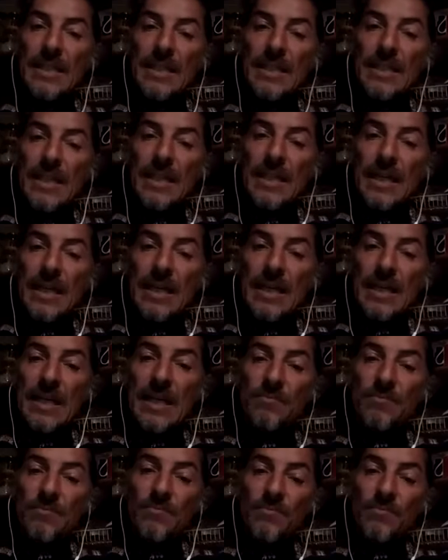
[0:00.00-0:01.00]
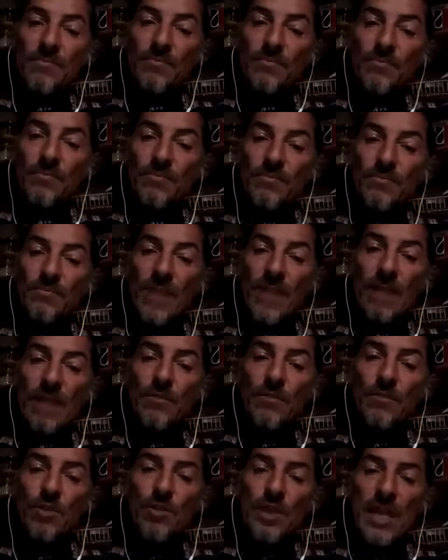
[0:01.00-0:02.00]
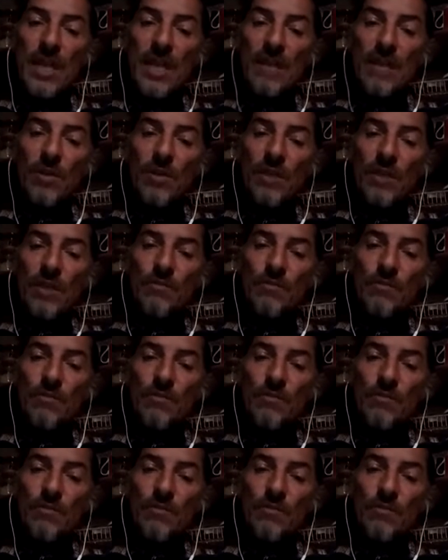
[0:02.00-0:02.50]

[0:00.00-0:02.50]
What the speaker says: And I have to say,